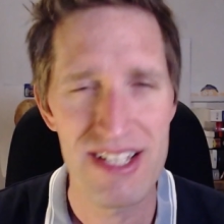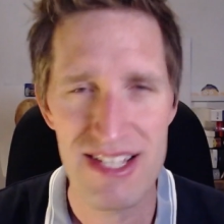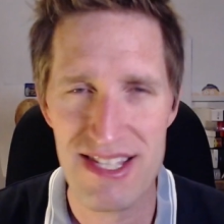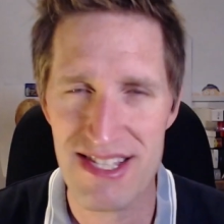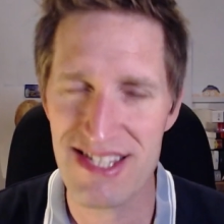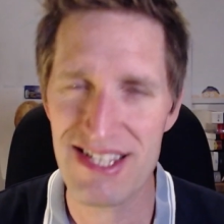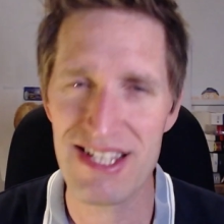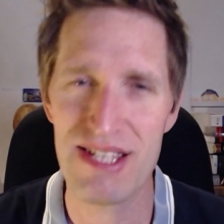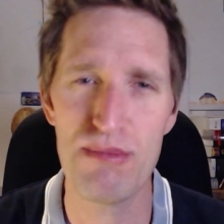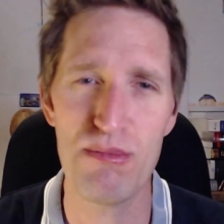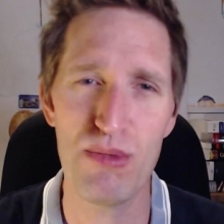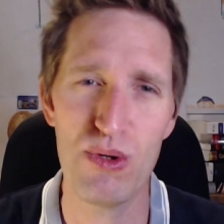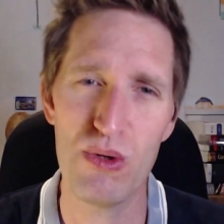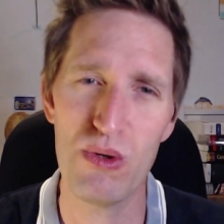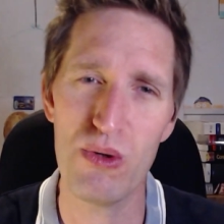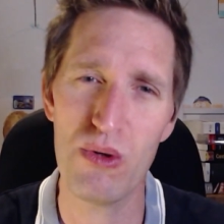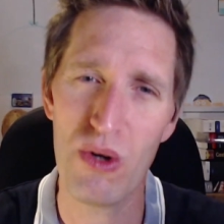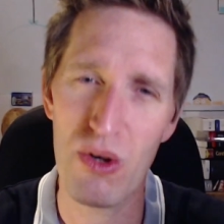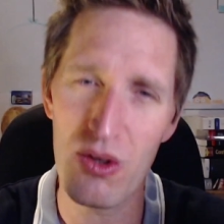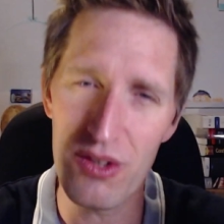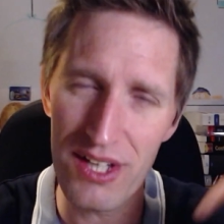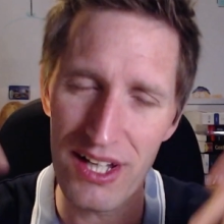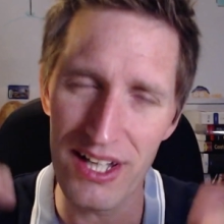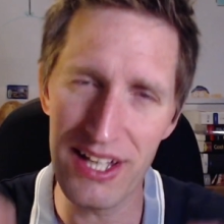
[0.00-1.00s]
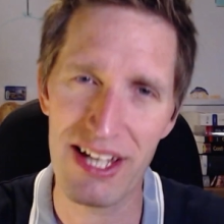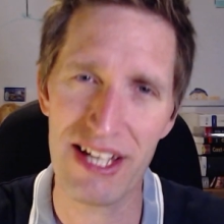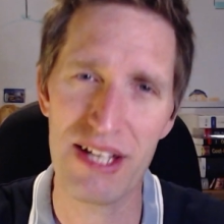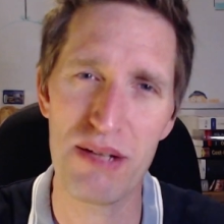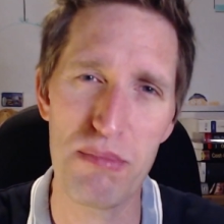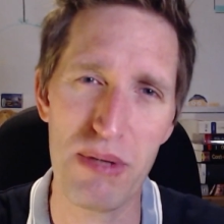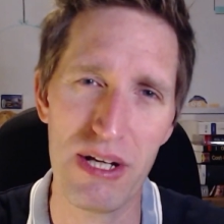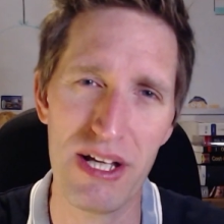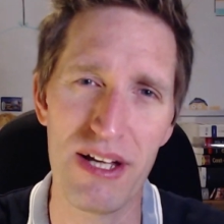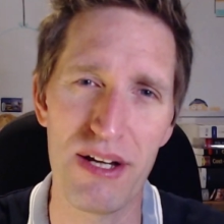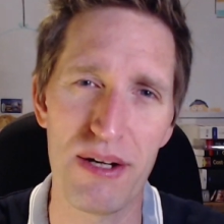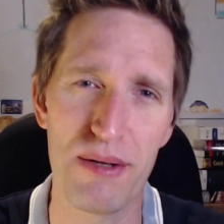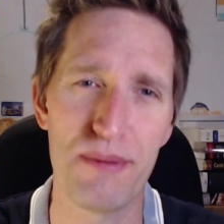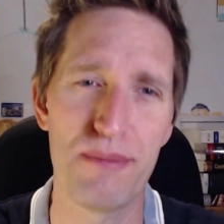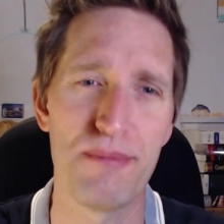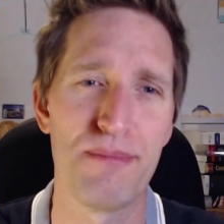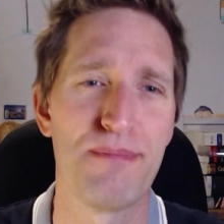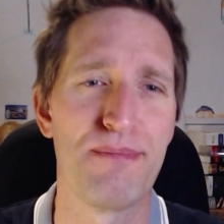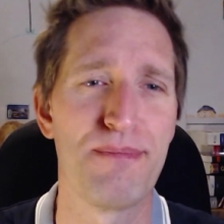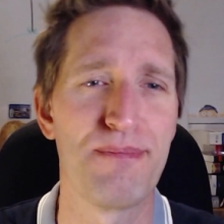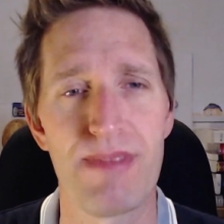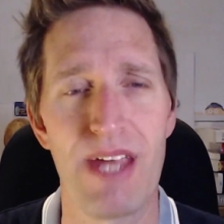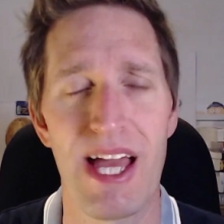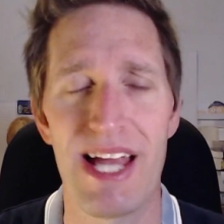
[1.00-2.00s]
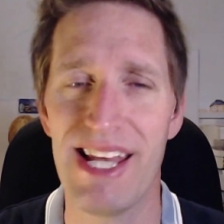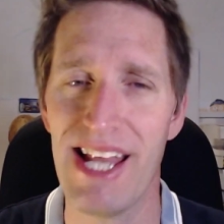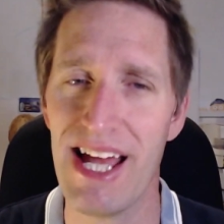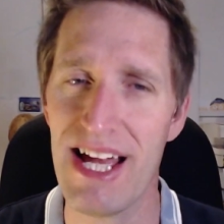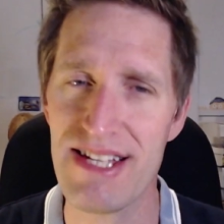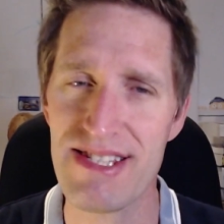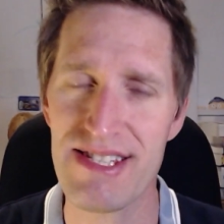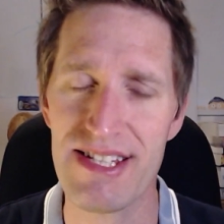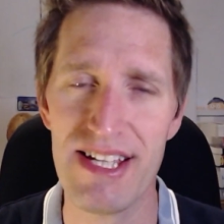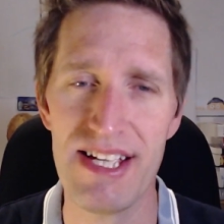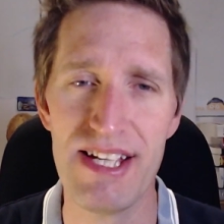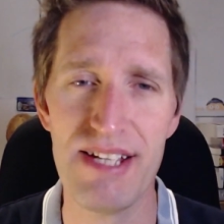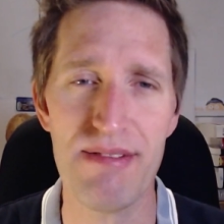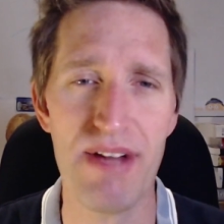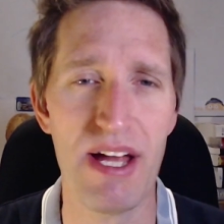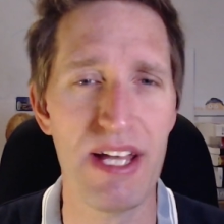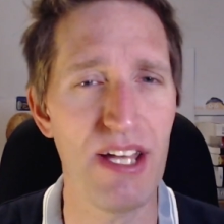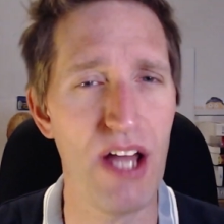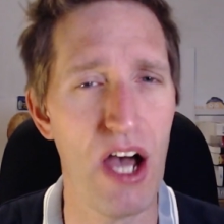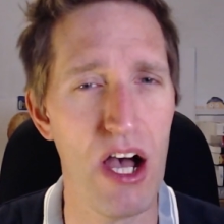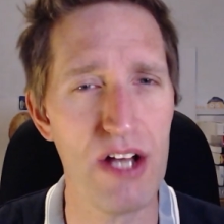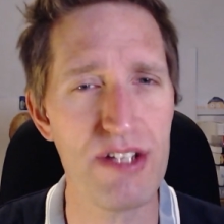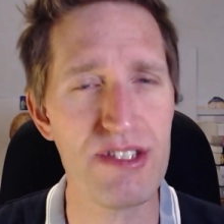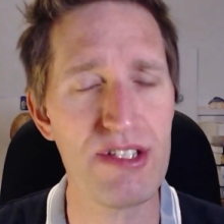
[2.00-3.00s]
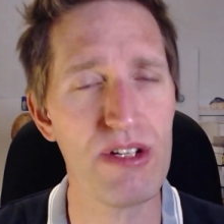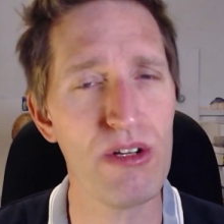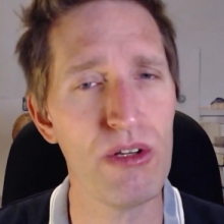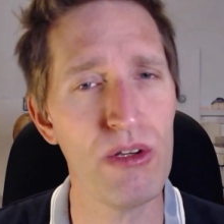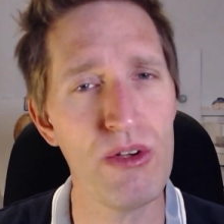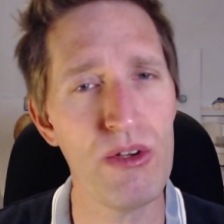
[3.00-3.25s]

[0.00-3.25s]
See more on the link below. Lastly, an article